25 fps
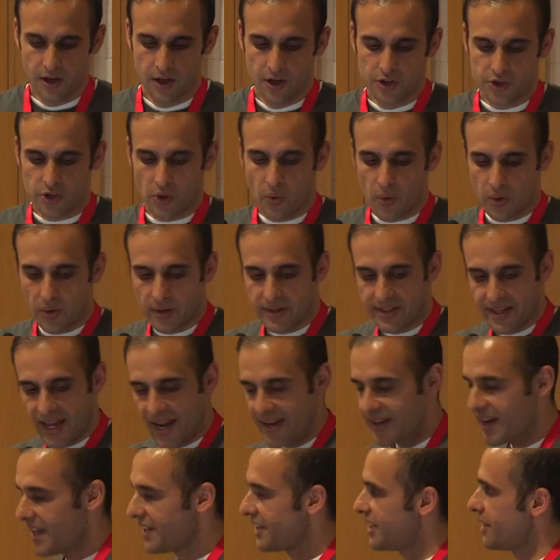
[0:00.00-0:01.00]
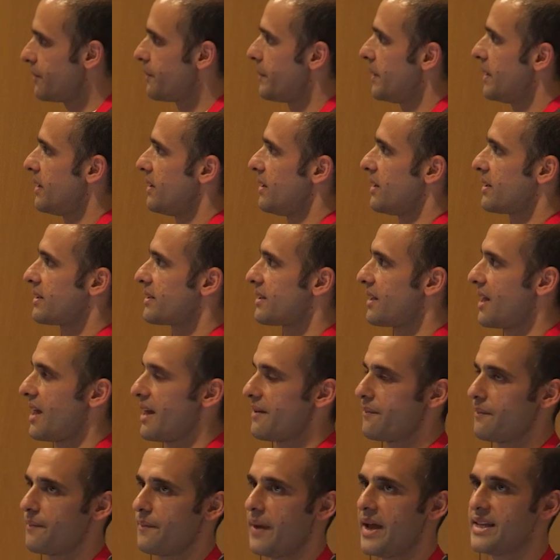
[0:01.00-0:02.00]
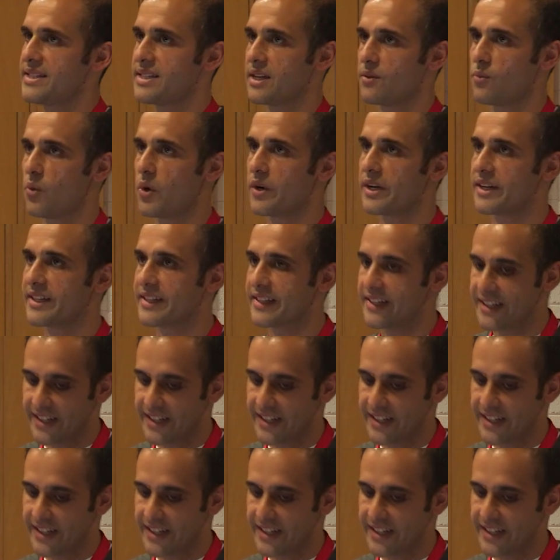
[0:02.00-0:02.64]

So Knative build, basically what it